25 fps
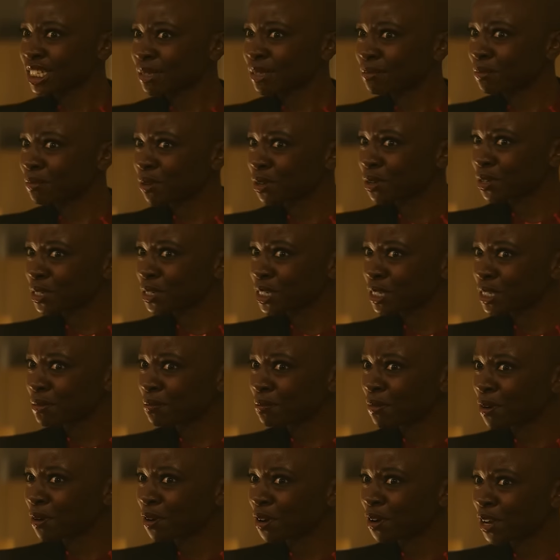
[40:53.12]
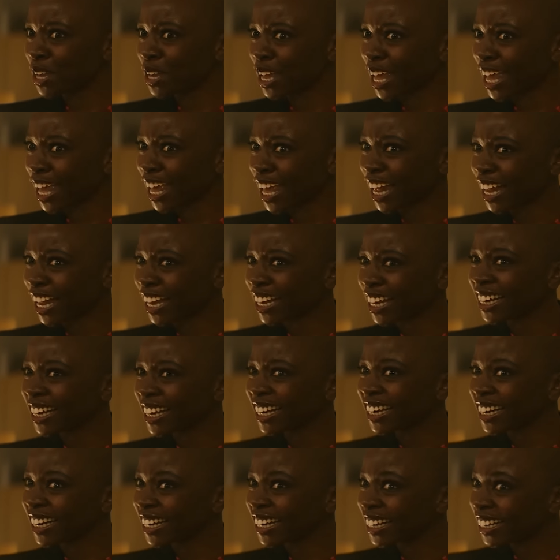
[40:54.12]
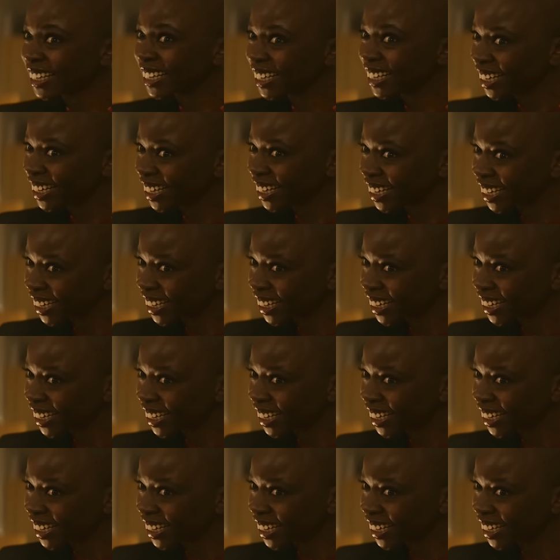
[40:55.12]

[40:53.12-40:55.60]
So now the Wakandans get to nab her instead.